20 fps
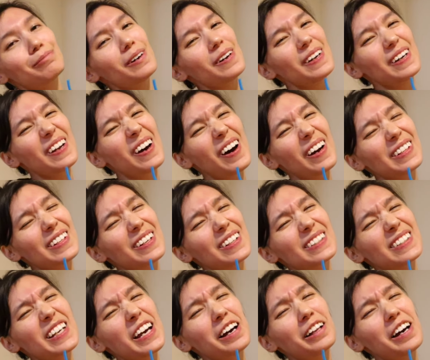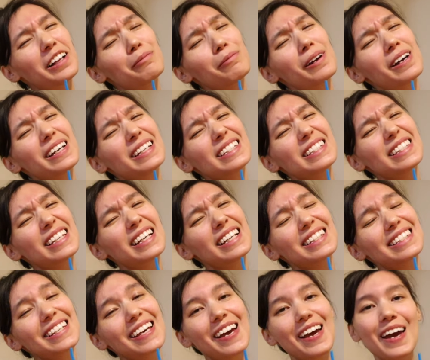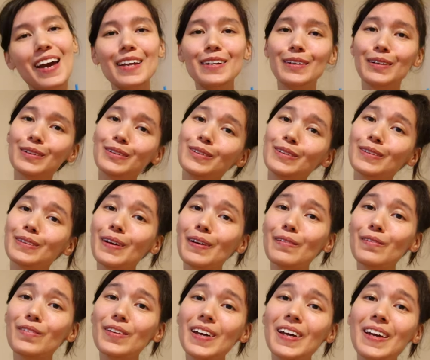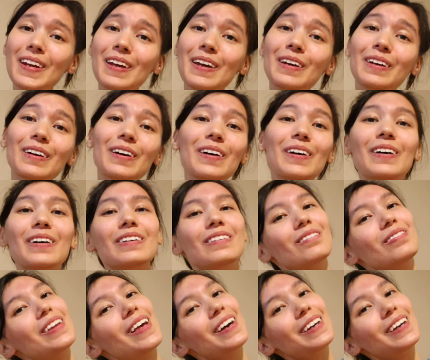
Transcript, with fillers: Put on your jelly bracelets and your cool graffiti coat.